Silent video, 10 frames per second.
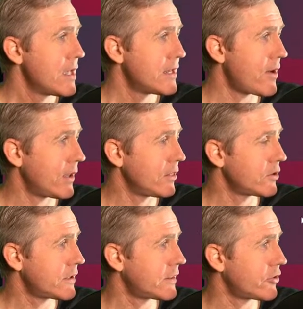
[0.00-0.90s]
Now, I
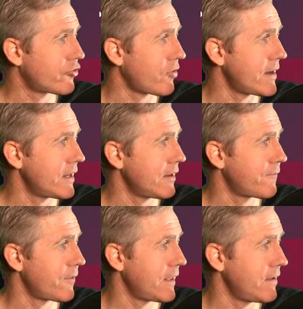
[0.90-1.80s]
looked at the trending
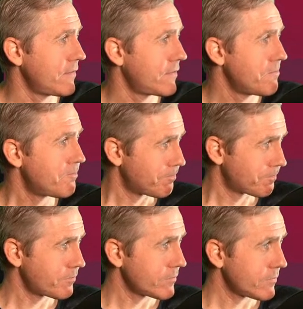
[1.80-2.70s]
for these,
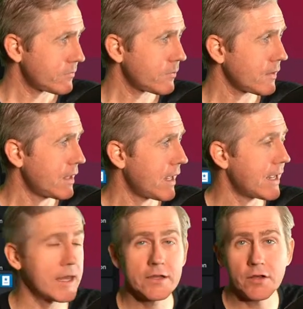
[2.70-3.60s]

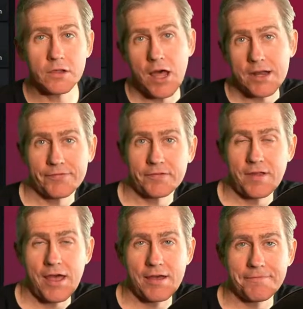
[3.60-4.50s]
and a lot of
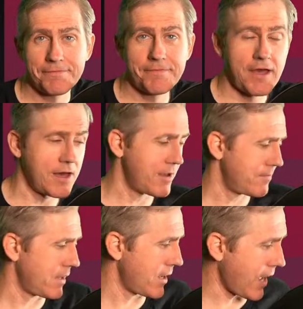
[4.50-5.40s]
stuff.
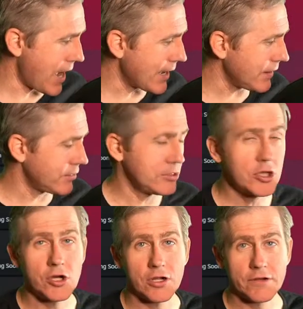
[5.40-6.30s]
I
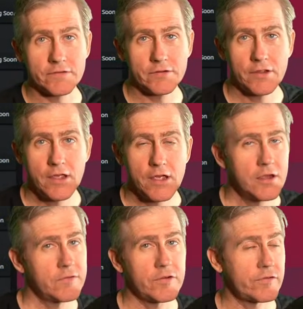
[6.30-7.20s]
looked
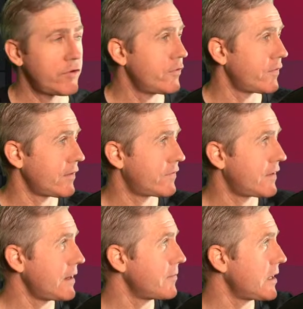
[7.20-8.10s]
just using
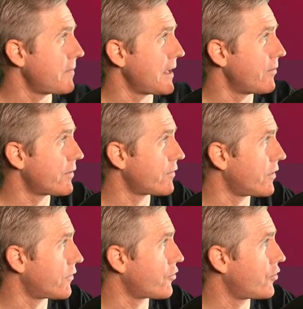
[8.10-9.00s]
SteamDB, which is
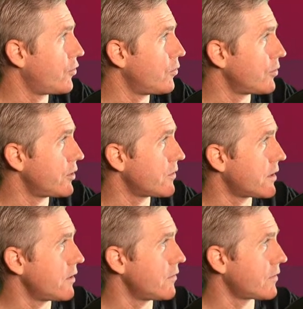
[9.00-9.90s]
a tool you
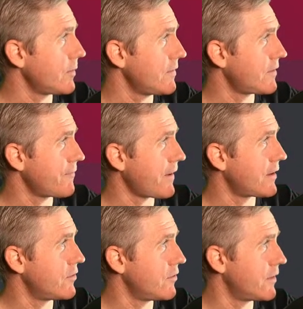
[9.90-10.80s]
can use. Let me see if I
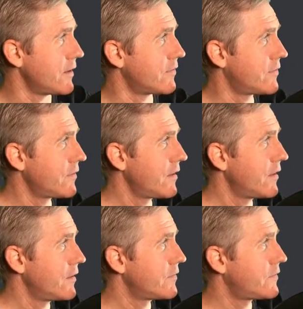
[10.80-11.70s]
can do this.
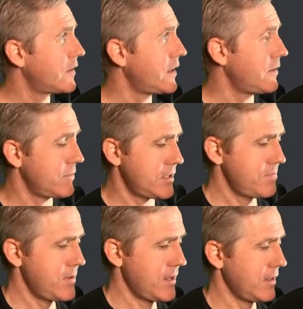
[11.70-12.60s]

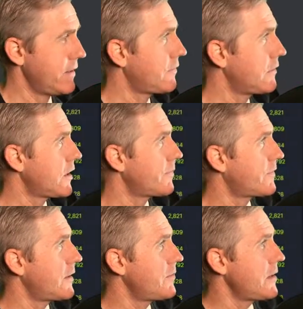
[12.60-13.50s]
SteamDB. Let's up
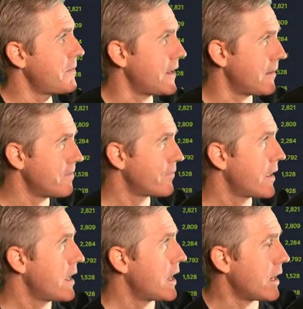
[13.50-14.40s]
SteamDB.
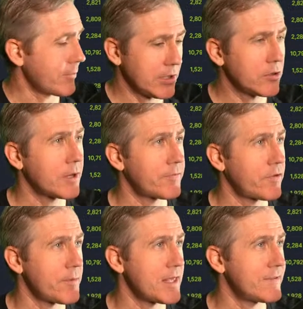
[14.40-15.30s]
And I'm going to look up
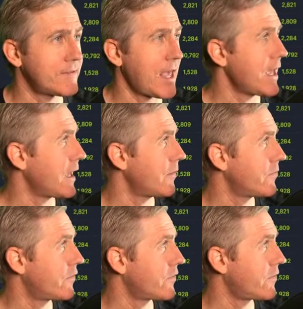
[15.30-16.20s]
some of these games
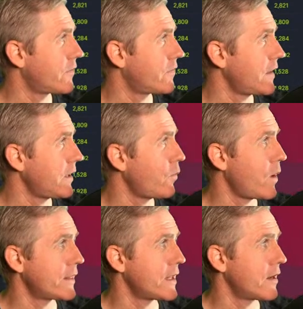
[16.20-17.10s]
just to see
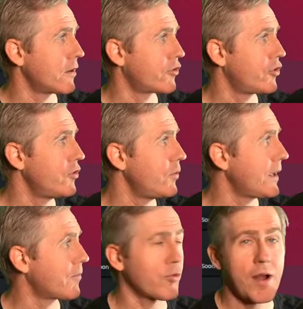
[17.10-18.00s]
what their 2 week
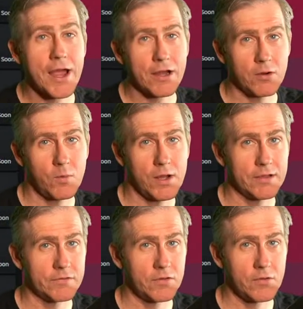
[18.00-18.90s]
prior
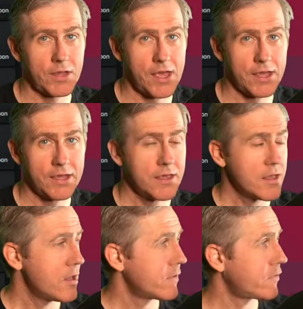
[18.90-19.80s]
was, okay?
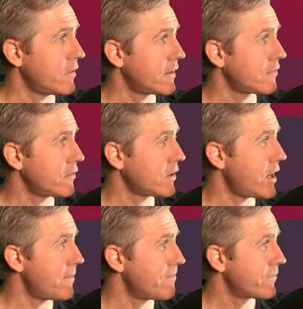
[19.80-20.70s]
So let's look
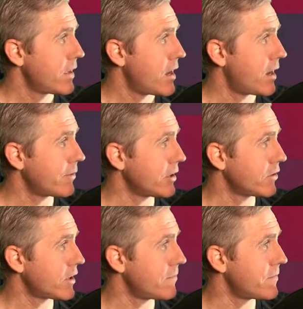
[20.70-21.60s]
up. I'm going to
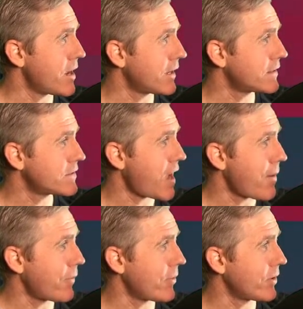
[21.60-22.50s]
look up not the
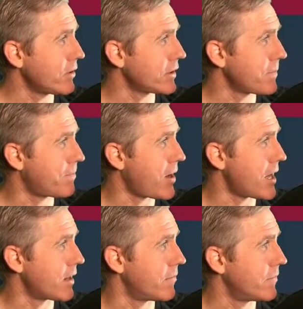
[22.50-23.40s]
top one. I'm going to look at the
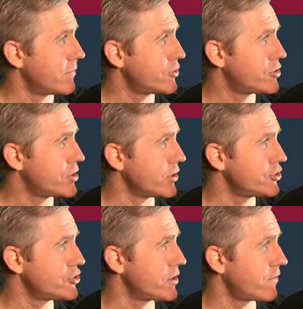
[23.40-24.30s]
bottom.
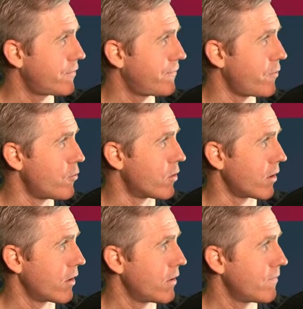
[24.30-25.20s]
Dungeons
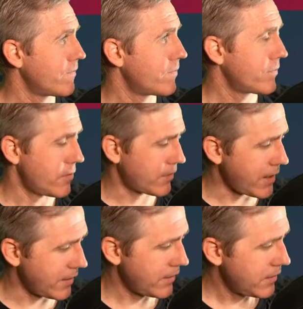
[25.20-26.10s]
4,
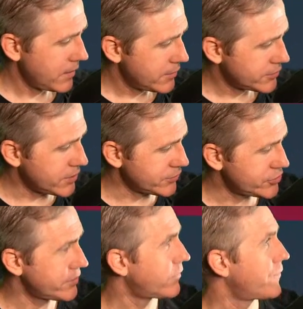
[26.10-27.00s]
okay?
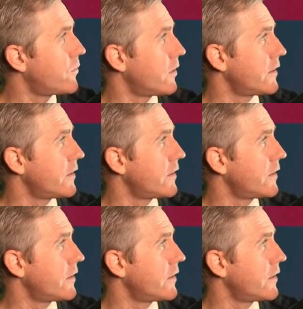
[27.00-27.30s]
Dungeons 4.